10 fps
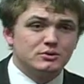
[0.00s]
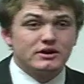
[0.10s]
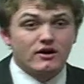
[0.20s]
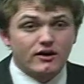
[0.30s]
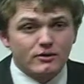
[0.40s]

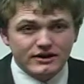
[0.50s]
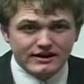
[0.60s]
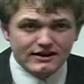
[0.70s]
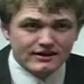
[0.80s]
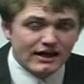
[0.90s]
doing our
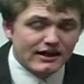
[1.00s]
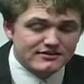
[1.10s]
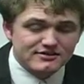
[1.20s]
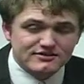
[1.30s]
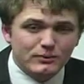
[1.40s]
own
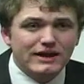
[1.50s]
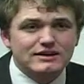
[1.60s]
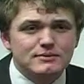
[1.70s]
analysis, and we had